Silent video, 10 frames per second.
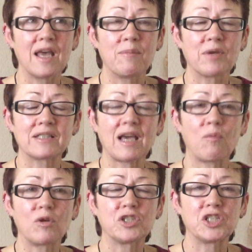because that
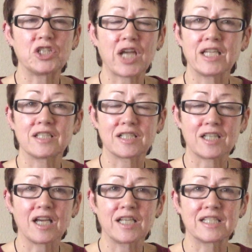wants to change
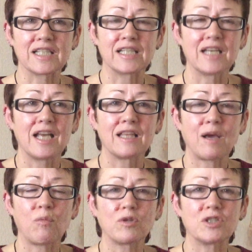society,
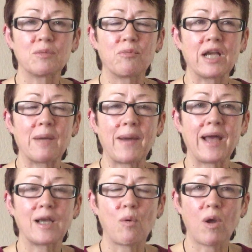that wants to bring
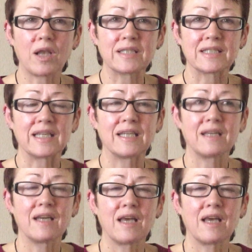about equality.